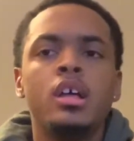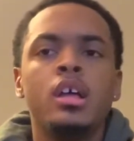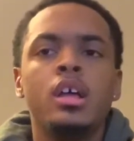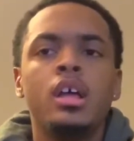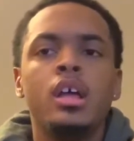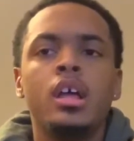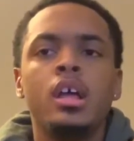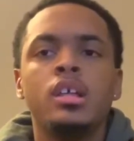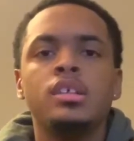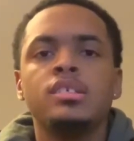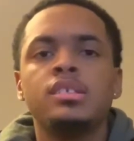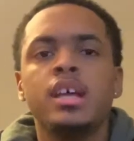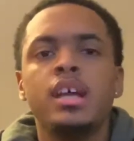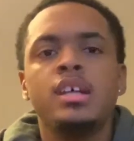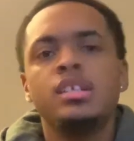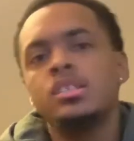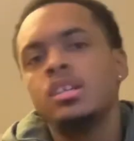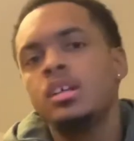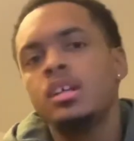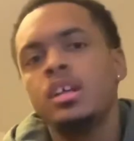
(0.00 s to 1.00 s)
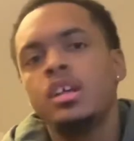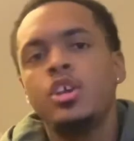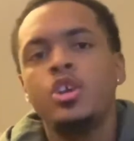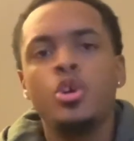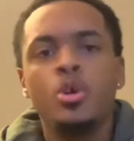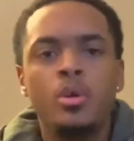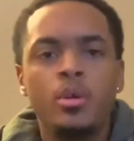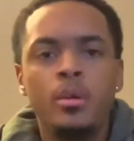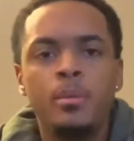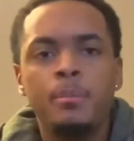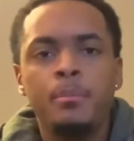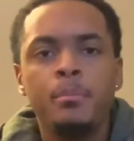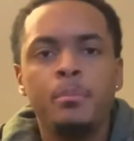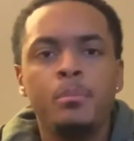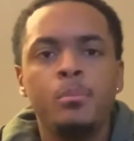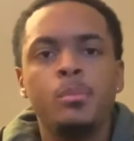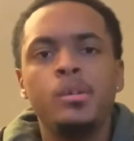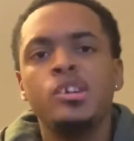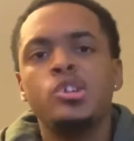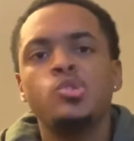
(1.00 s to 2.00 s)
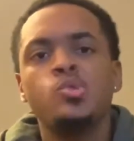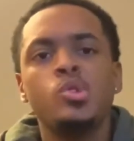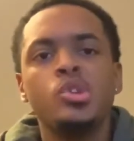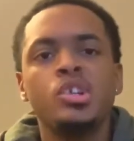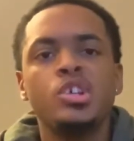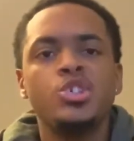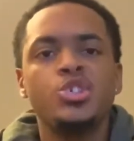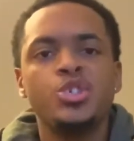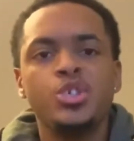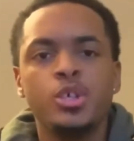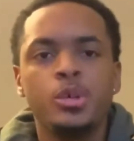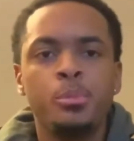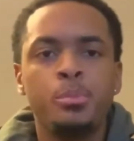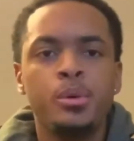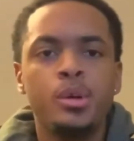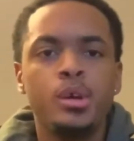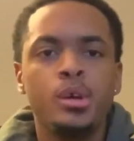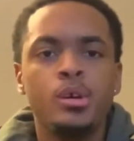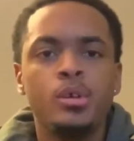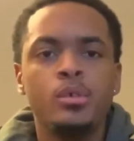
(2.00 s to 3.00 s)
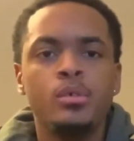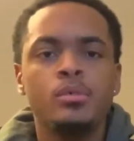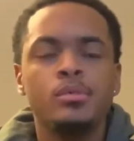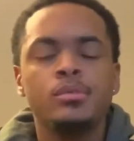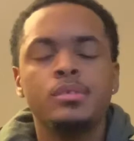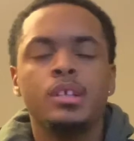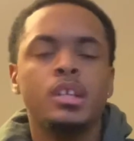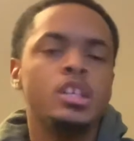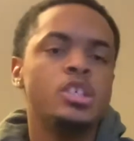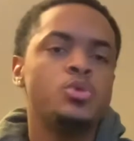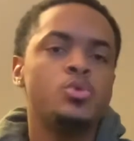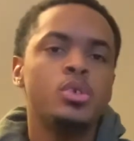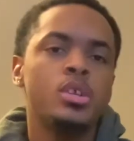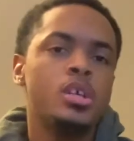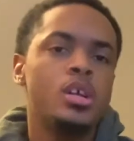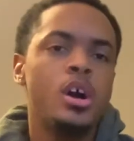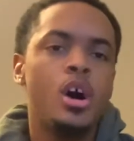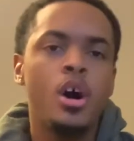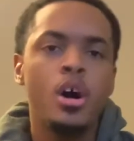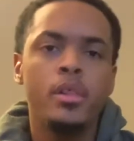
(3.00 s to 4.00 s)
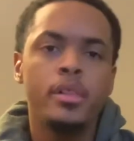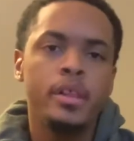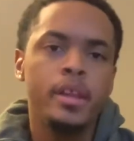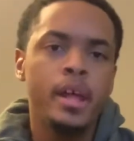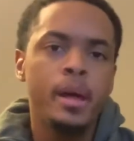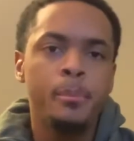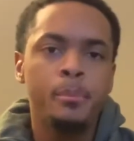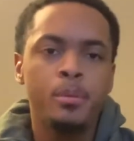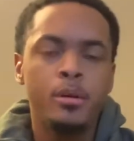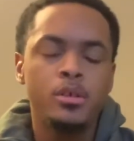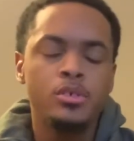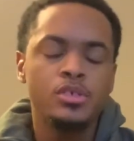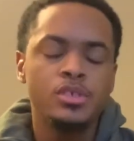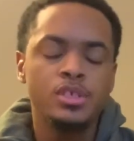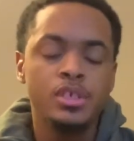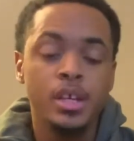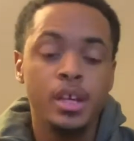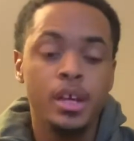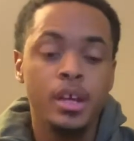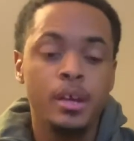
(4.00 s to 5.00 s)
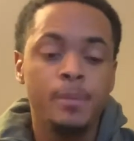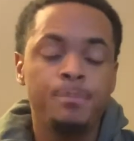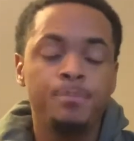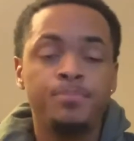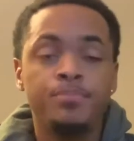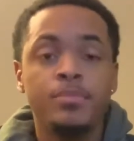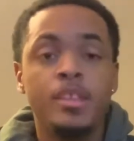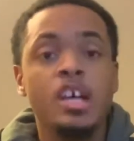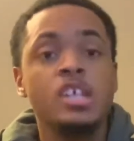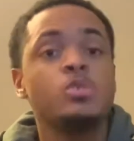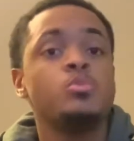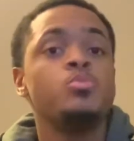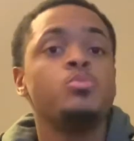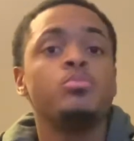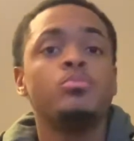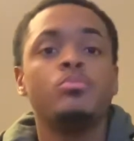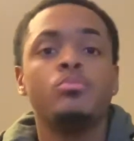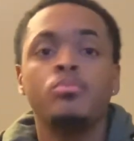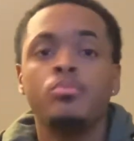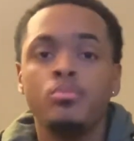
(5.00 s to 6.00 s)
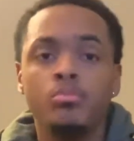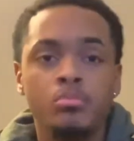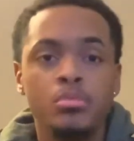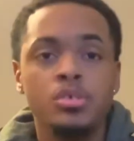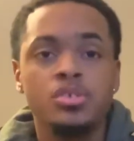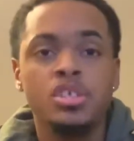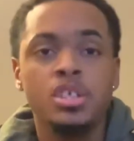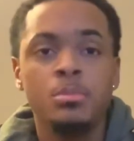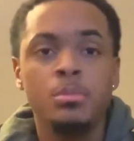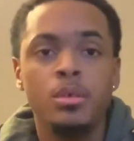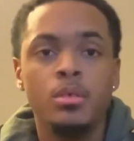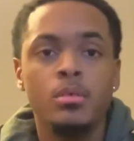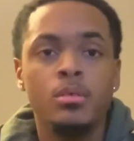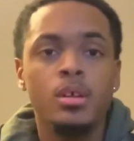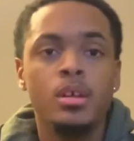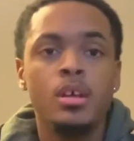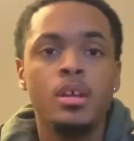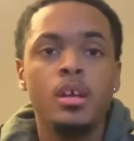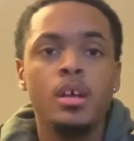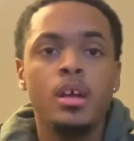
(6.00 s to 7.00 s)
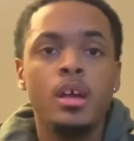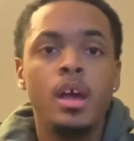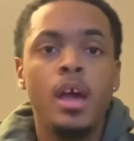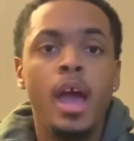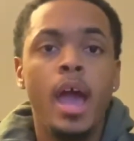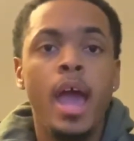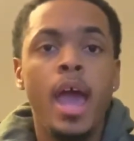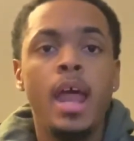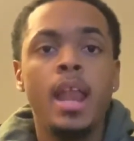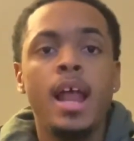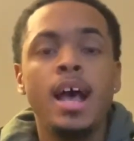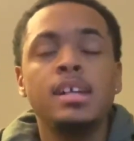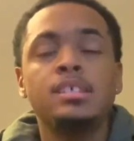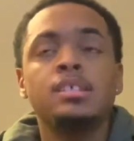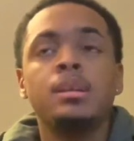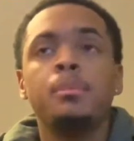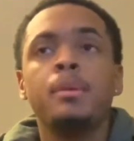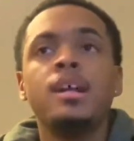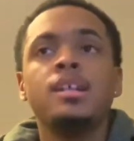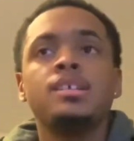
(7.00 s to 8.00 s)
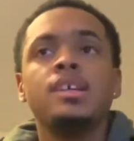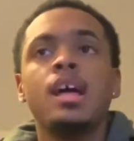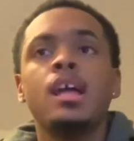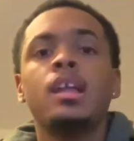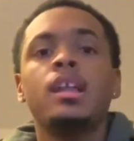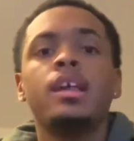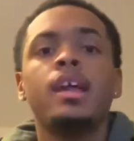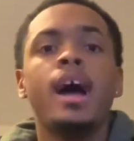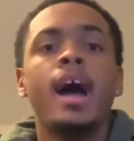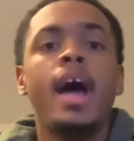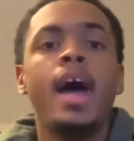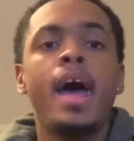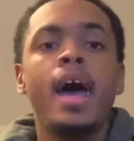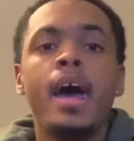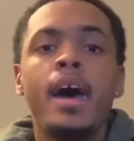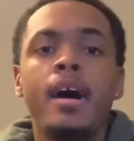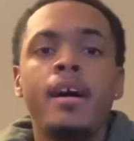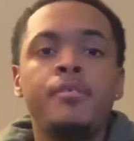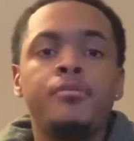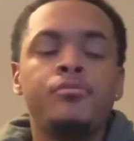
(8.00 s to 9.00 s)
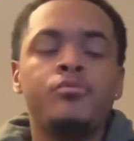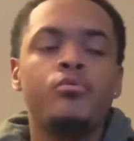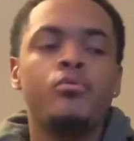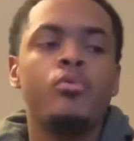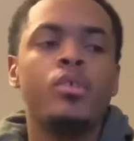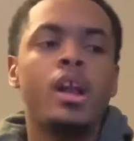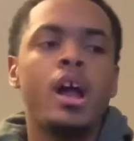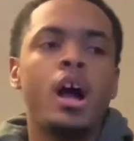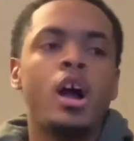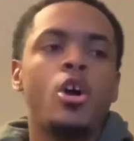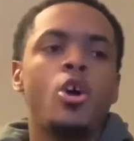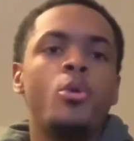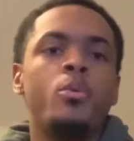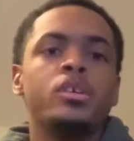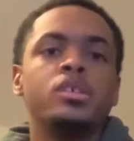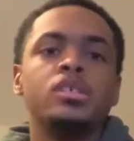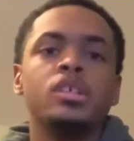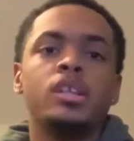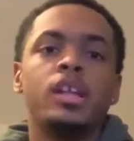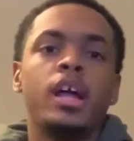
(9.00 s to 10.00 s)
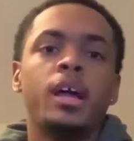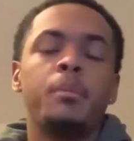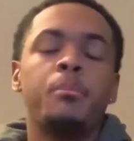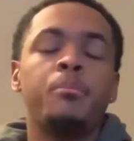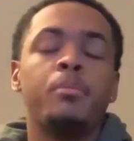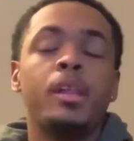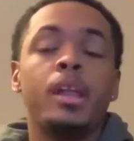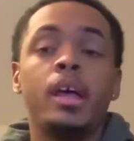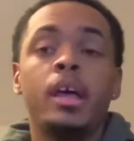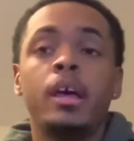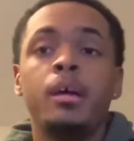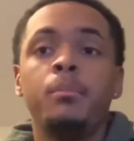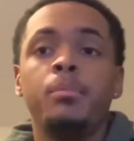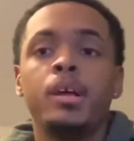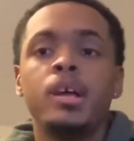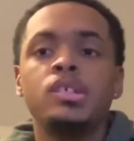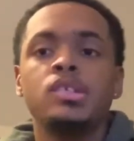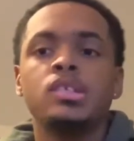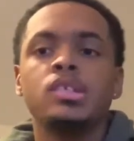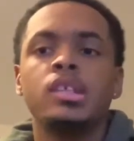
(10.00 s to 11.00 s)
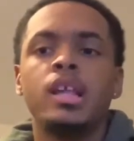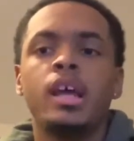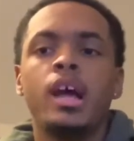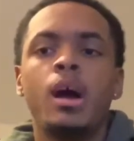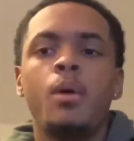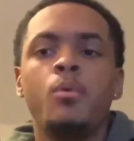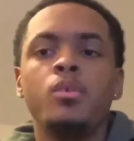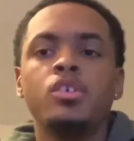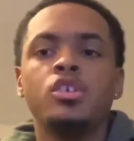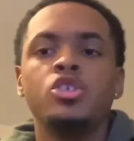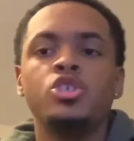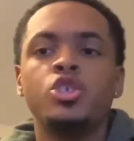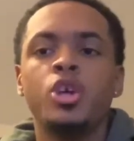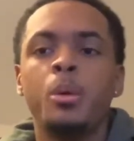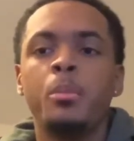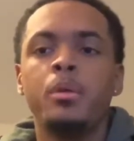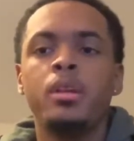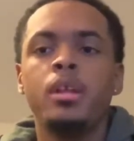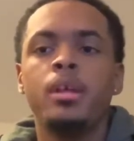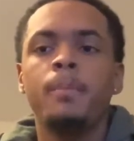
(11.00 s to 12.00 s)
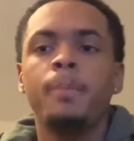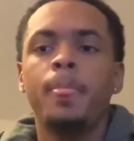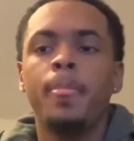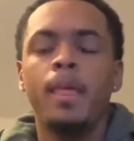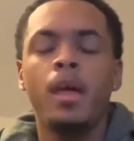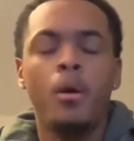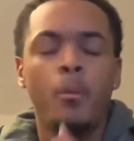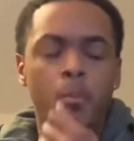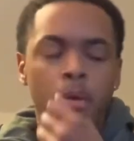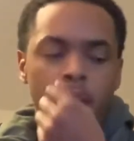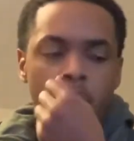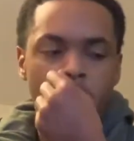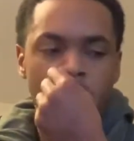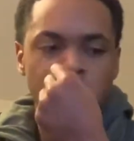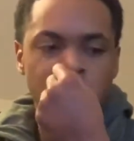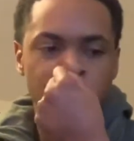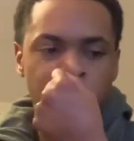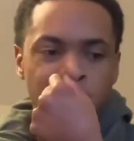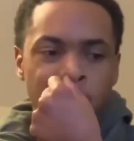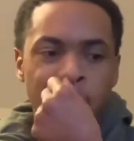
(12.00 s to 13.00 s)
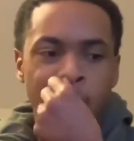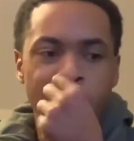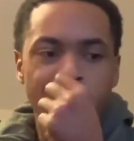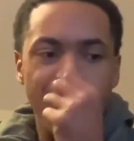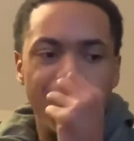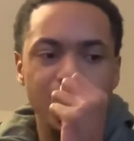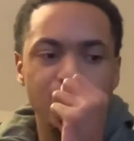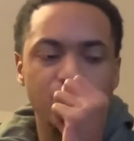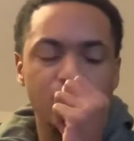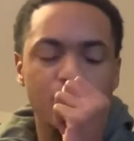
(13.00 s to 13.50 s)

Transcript: and say it's gonna cure them, but it's really a sugar pill. It's really all in that person's head. That's placebo. And that's the mentality I have when I go into like playing places. Like I went to Germany and we had some guys